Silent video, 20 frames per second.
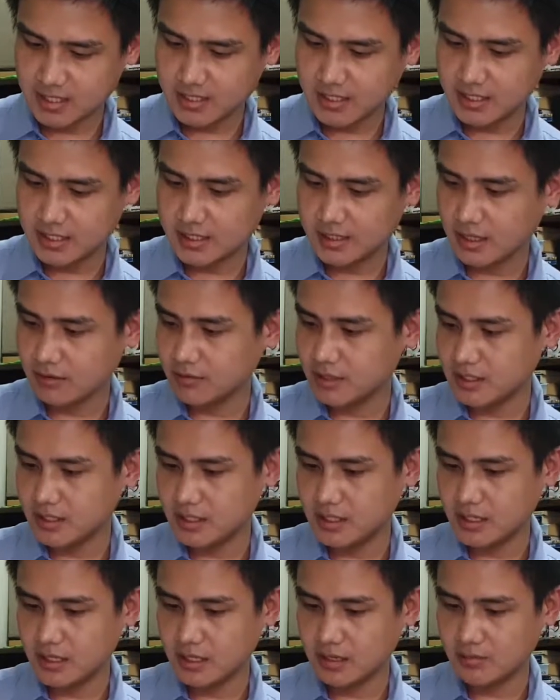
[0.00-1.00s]
It's not
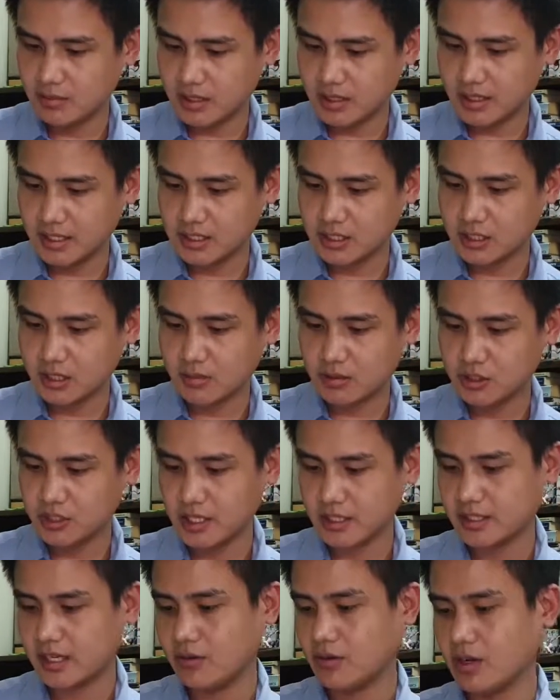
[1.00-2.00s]
written here, but let's double
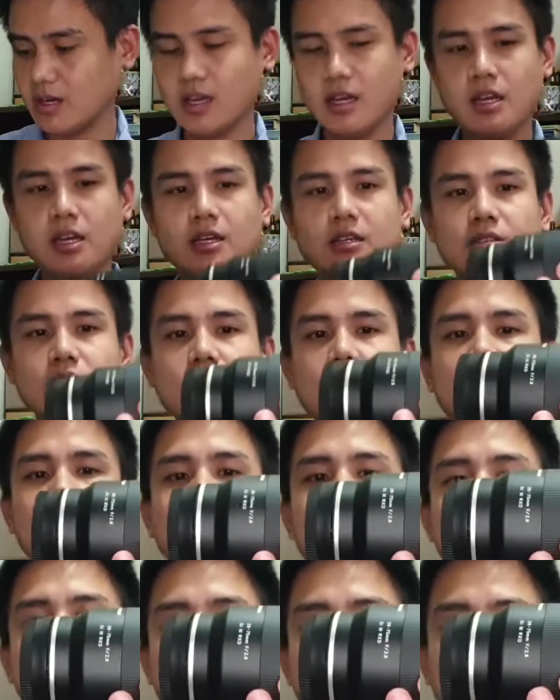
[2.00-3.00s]
check that one.
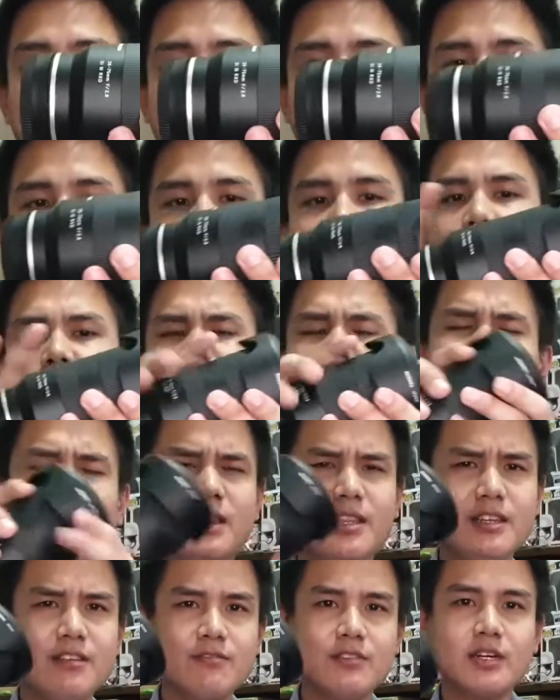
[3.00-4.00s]
So I'll
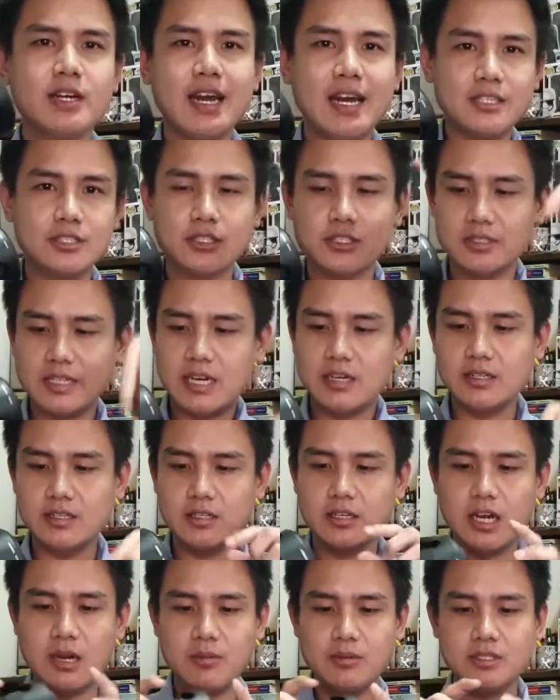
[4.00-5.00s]
leave the answer down in
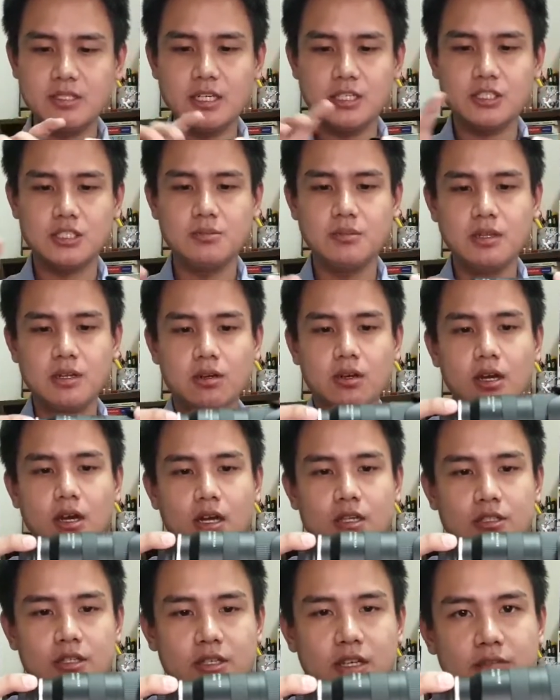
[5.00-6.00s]
the comment section below.
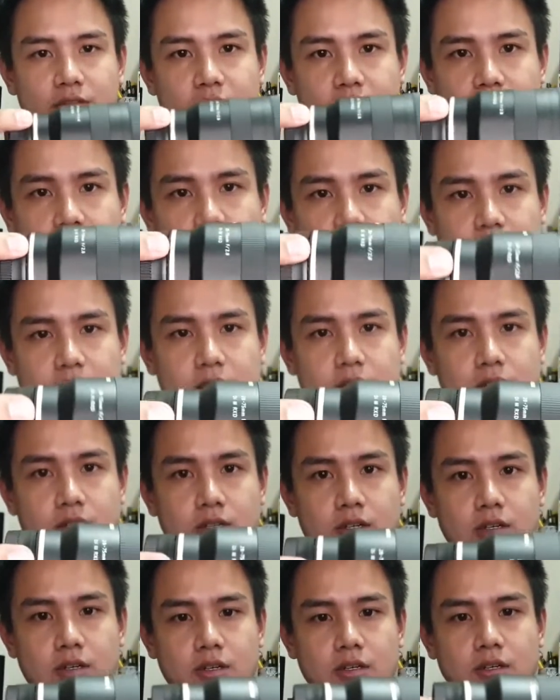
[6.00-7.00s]
So I'll give you a quick
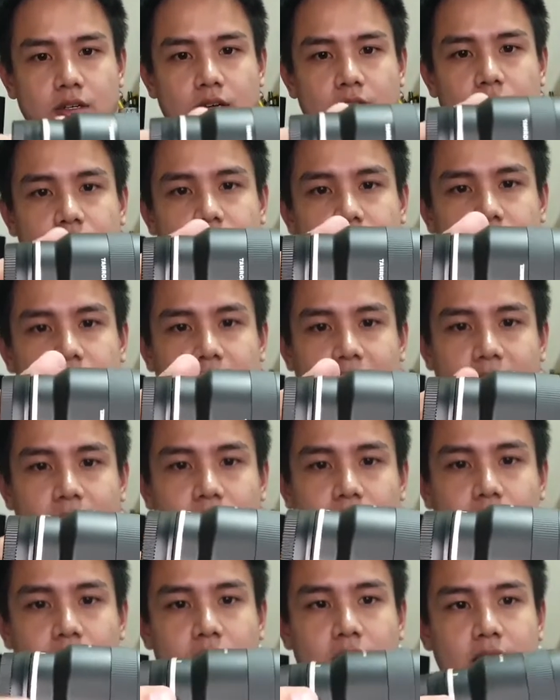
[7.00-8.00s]
look of the
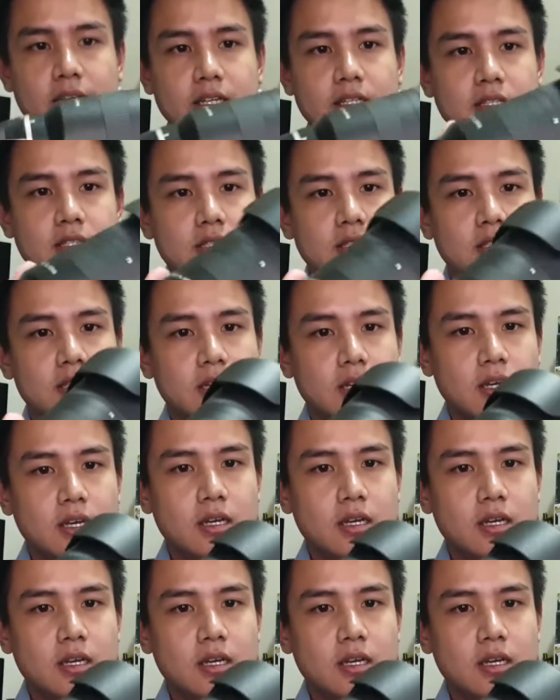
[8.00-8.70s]
Tamron lens.